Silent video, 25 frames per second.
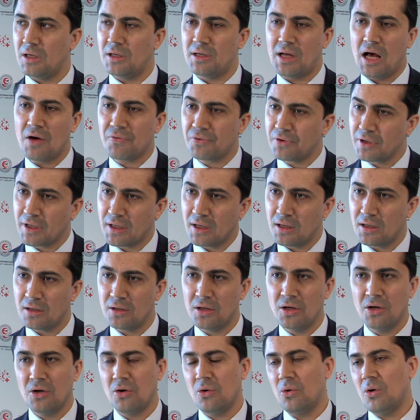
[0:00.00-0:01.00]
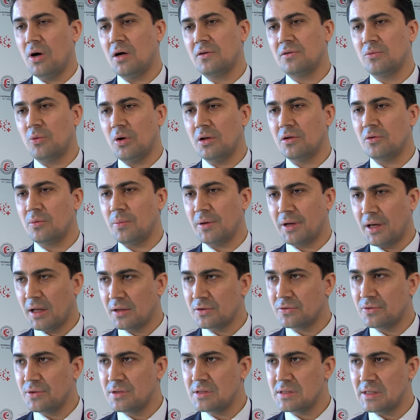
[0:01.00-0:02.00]
in Africa or other vulnerable
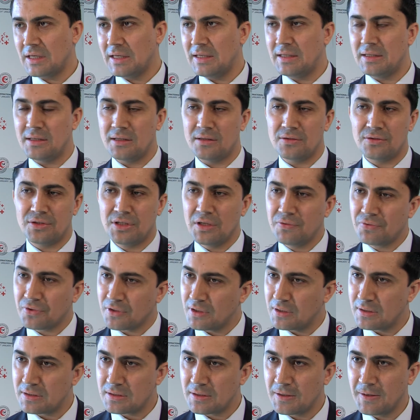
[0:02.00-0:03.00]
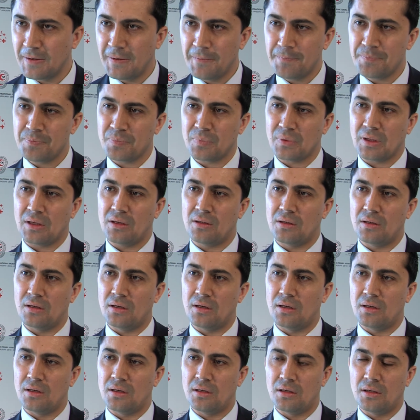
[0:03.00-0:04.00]
countries in different
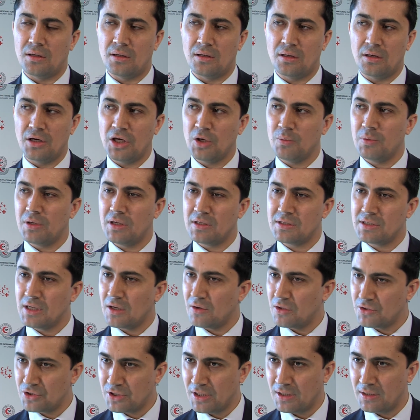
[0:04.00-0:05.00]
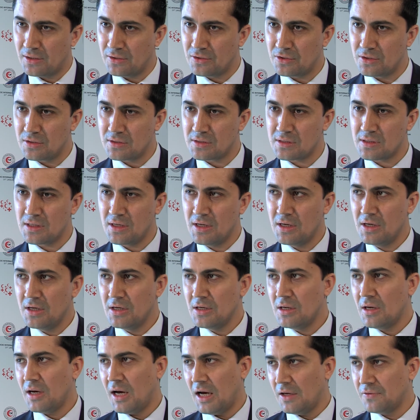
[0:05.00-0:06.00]
uh, humanitarian challenges.
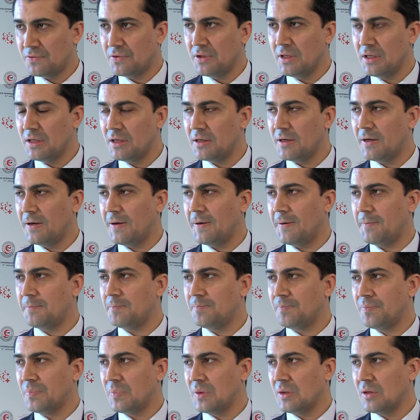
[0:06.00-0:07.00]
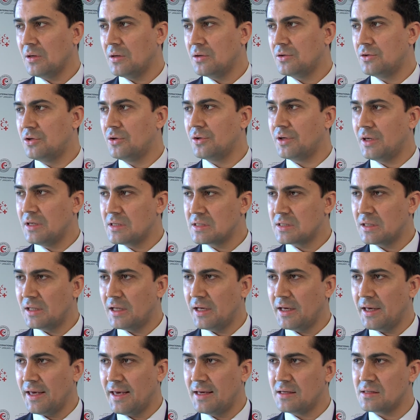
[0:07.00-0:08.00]
I think um, Turkish
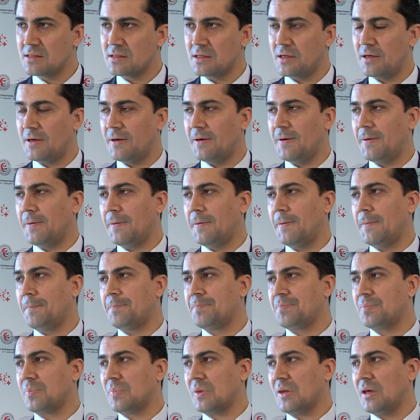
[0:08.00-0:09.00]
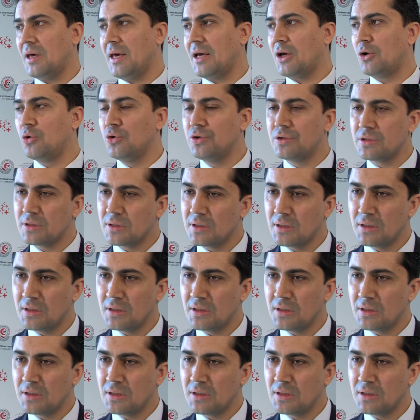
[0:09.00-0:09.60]
Kizilay has a good